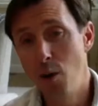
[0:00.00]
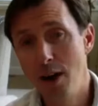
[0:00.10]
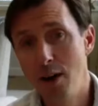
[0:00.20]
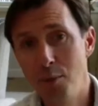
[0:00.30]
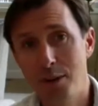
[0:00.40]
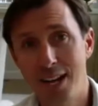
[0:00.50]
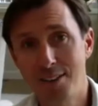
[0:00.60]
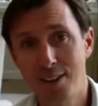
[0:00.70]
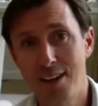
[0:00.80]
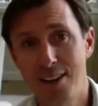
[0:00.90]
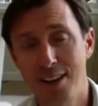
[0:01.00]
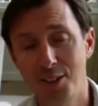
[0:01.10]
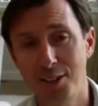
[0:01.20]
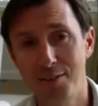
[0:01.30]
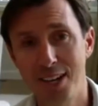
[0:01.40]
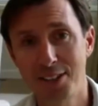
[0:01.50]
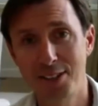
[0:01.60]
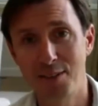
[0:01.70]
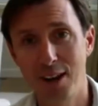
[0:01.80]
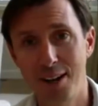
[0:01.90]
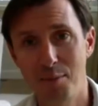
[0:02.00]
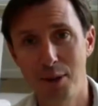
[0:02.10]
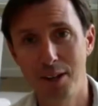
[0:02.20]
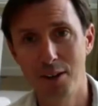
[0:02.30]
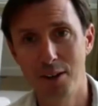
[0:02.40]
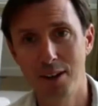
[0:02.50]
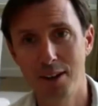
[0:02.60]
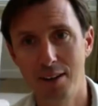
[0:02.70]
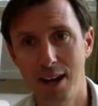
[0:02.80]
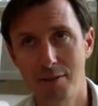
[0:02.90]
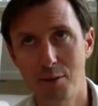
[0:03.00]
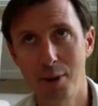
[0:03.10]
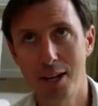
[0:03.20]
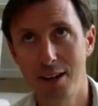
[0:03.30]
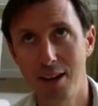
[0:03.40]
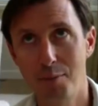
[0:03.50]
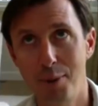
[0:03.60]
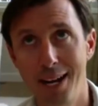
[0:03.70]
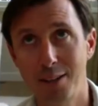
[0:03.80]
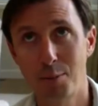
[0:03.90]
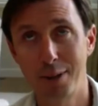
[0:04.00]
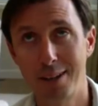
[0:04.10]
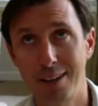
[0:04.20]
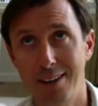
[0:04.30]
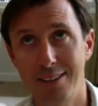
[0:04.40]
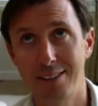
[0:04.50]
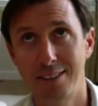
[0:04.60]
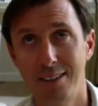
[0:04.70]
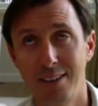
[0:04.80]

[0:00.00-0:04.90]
know, but that's kind of angel investing, right? I mean, you're gonna have to make enough bets because